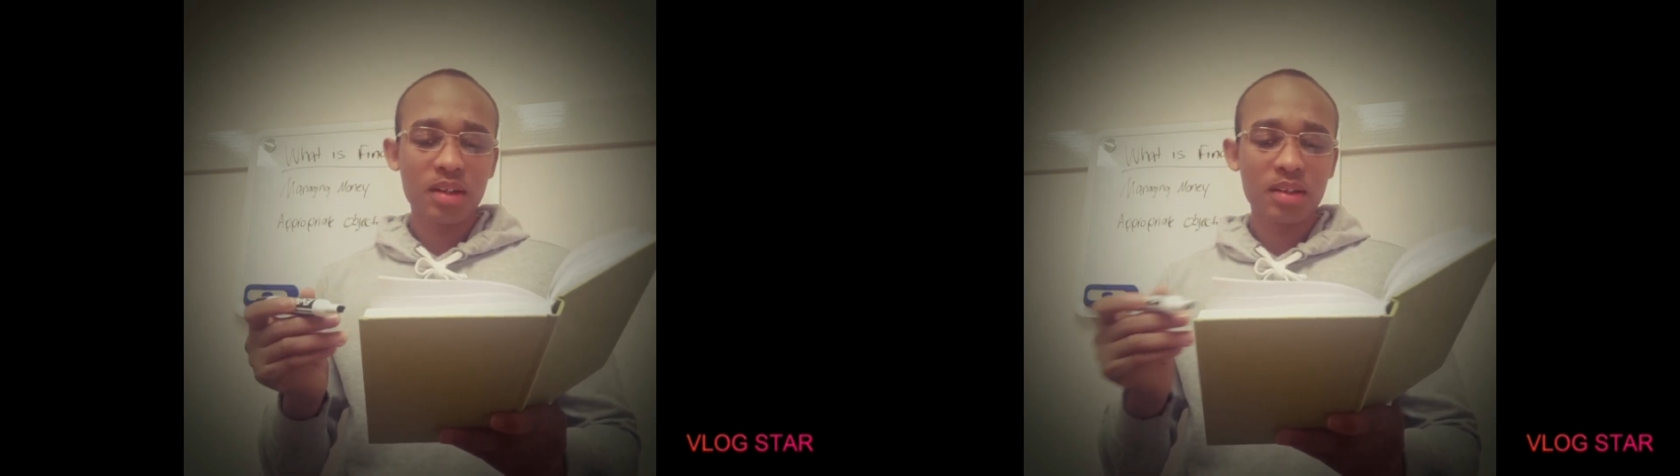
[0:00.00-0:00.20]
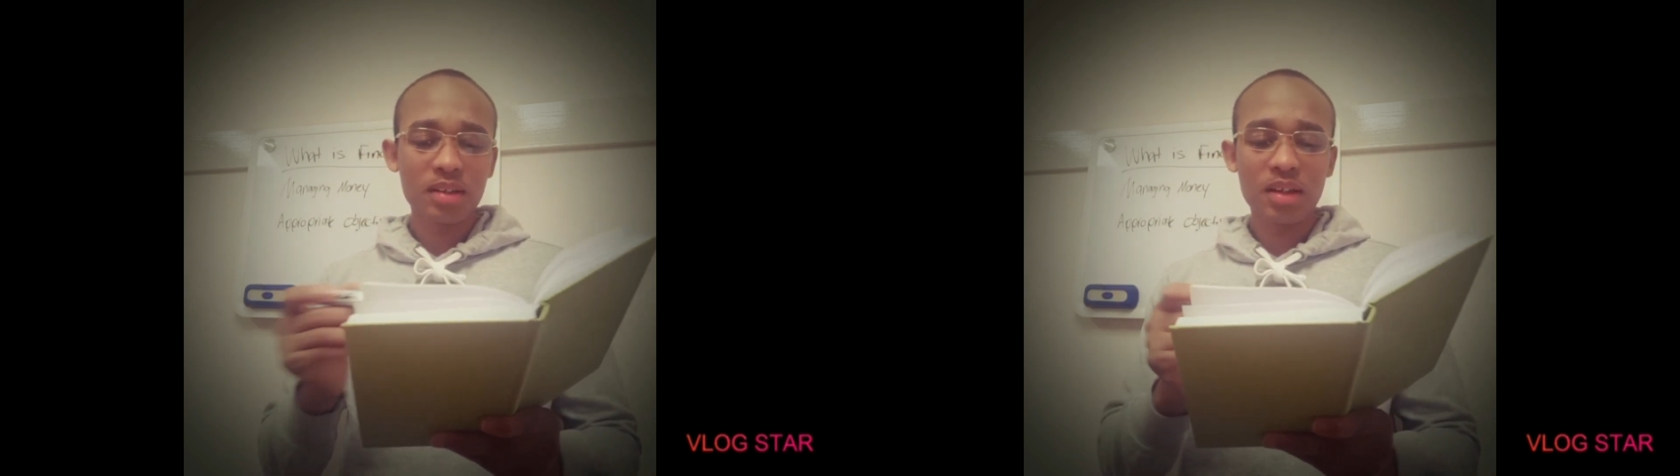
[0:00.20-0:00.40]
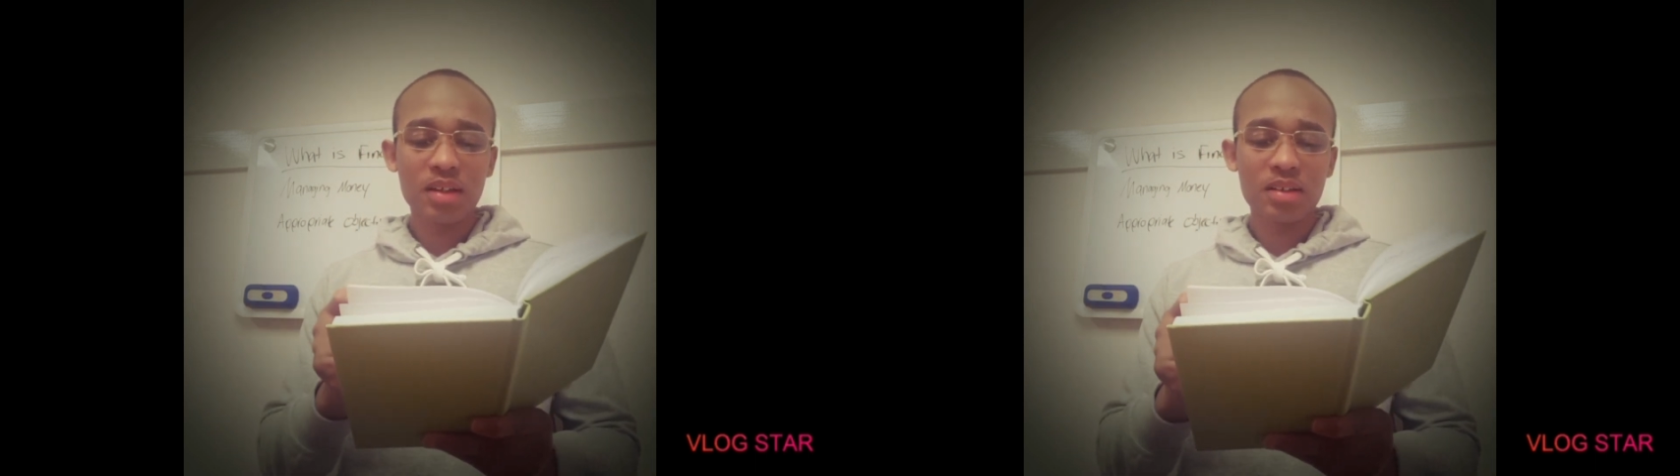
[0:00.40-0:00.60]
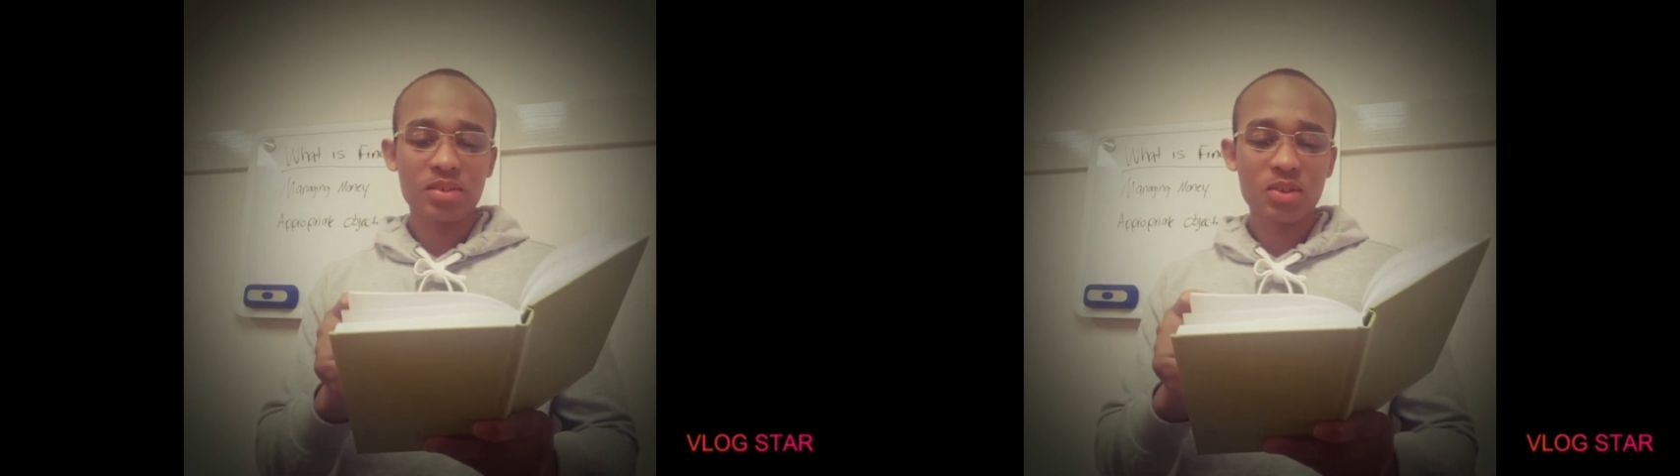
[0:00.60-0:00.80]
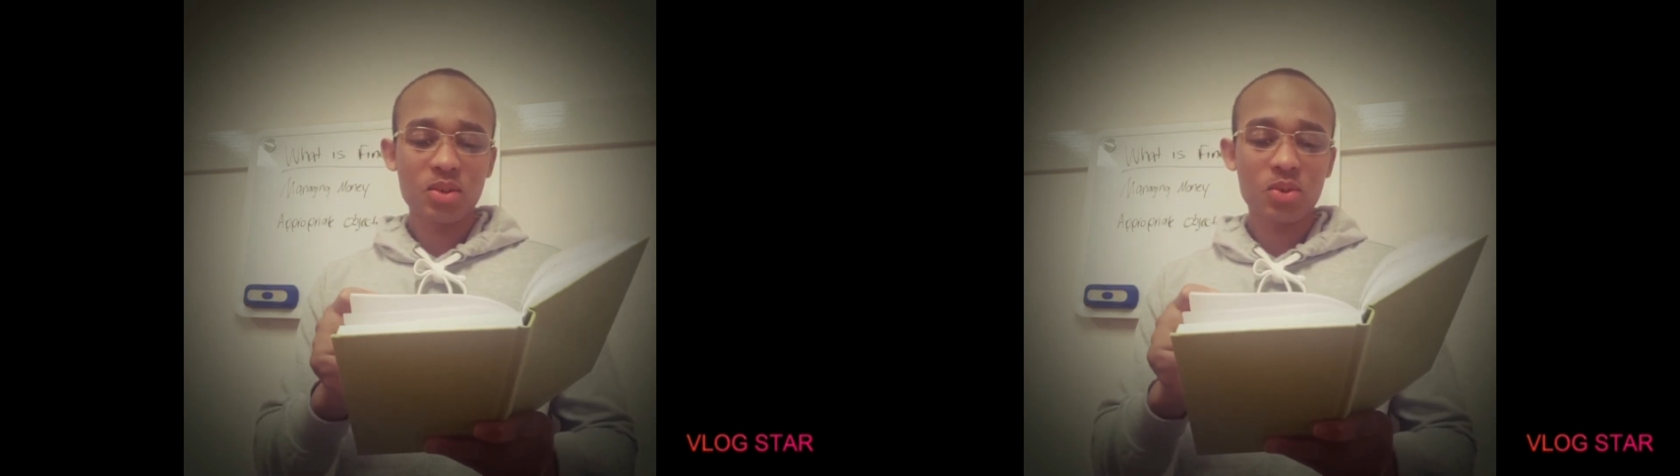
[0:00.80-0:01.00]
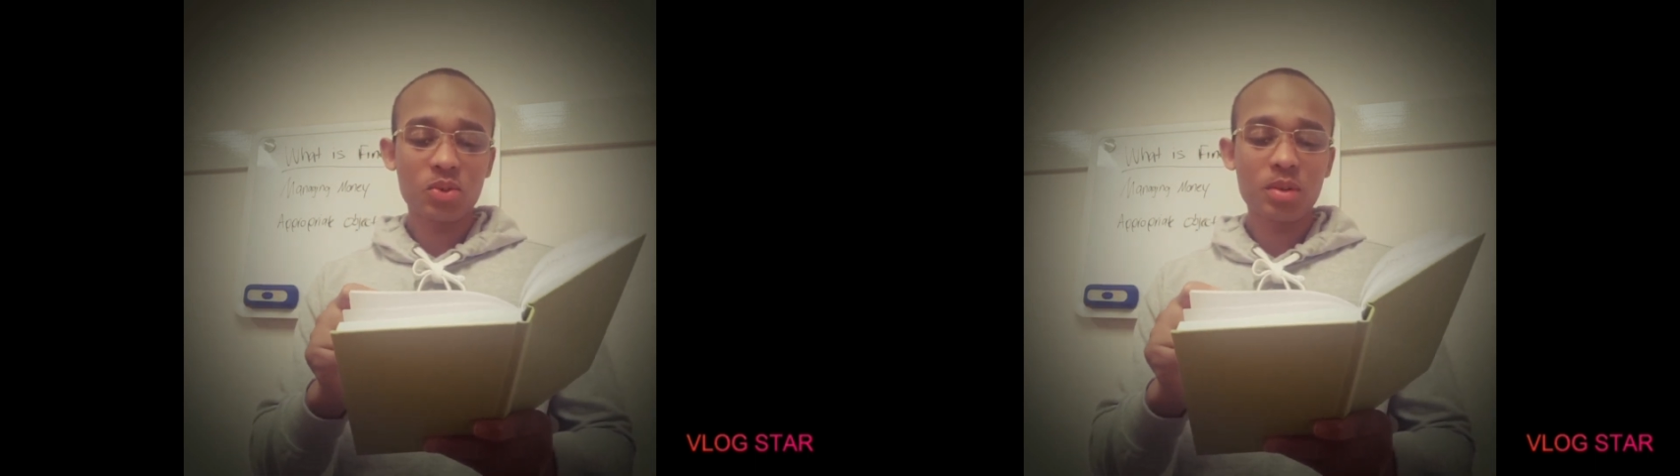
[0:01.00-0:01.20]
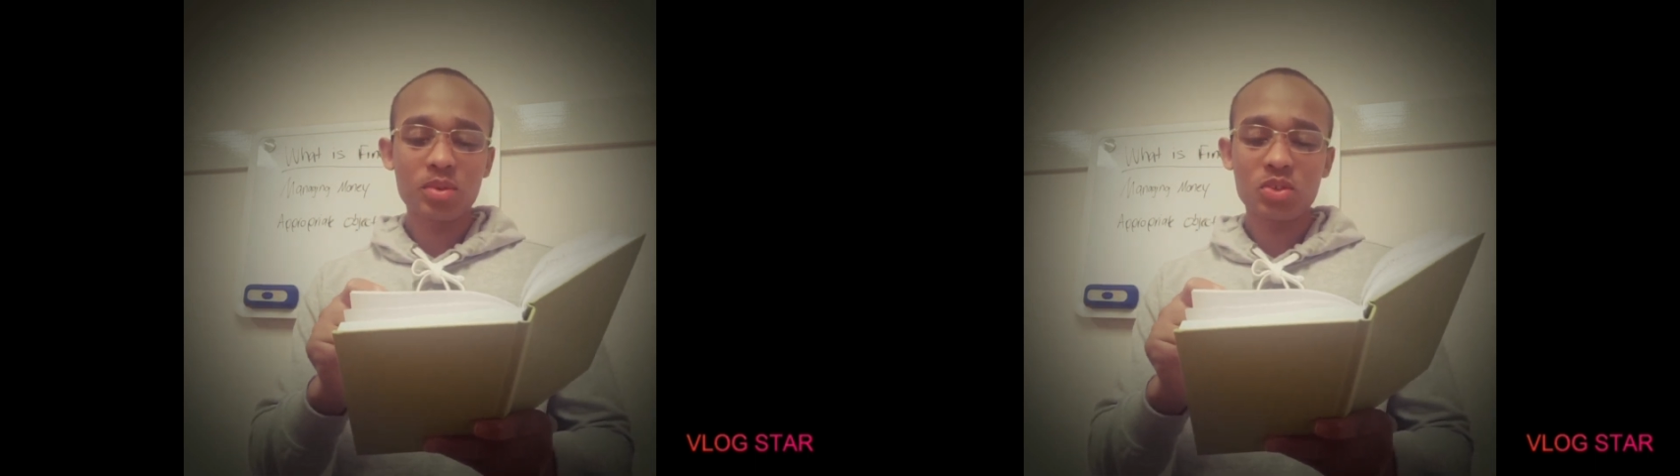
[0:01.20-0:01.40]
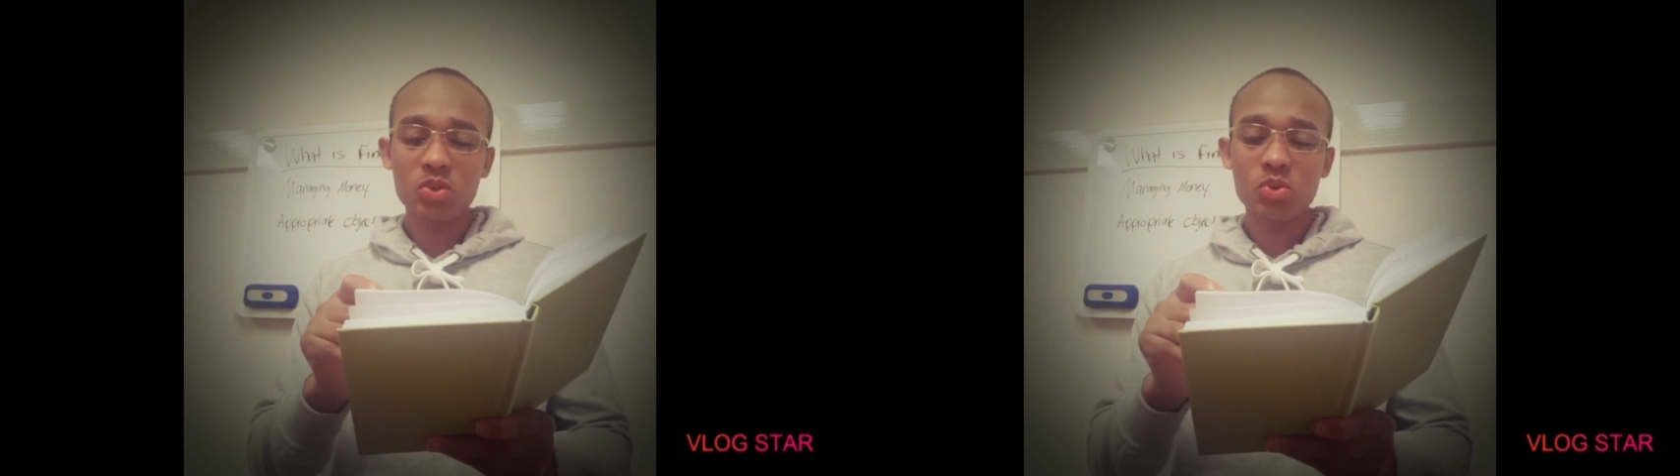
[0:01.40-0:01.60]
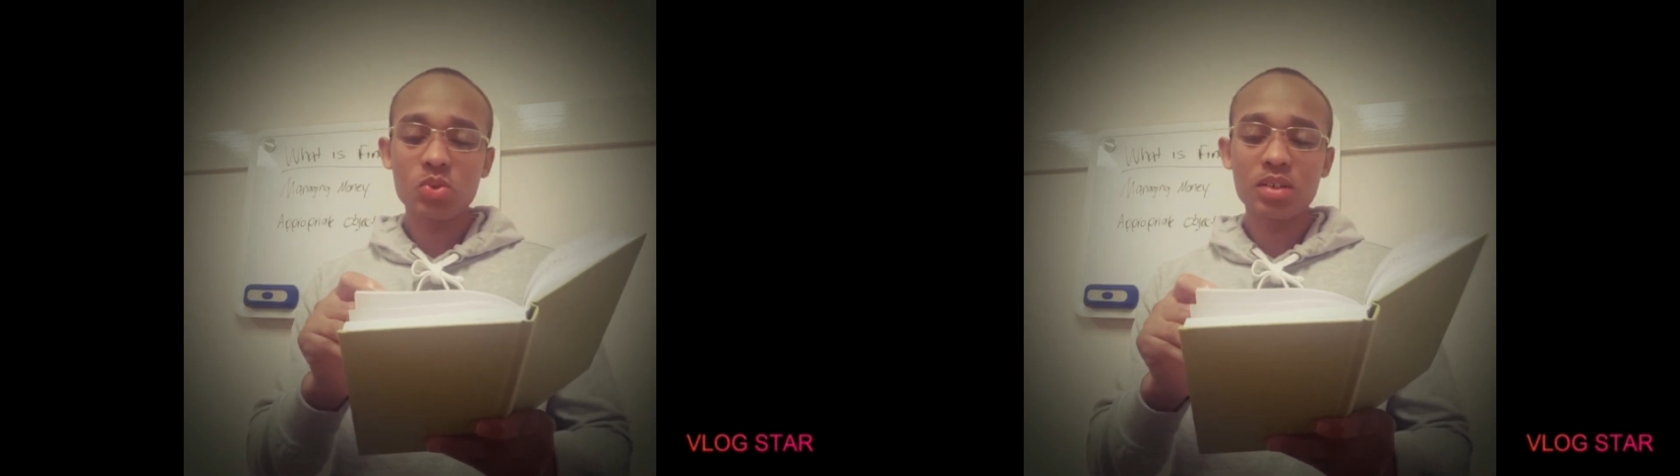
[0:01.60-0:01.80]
yeah. So number 2,